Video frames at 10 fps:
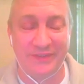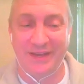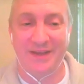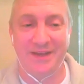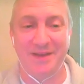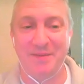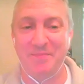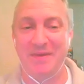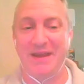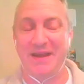
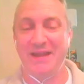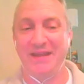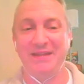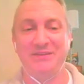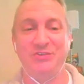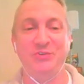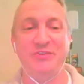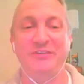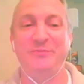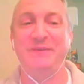I do
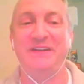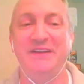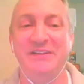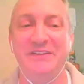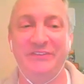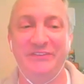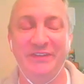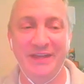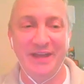this because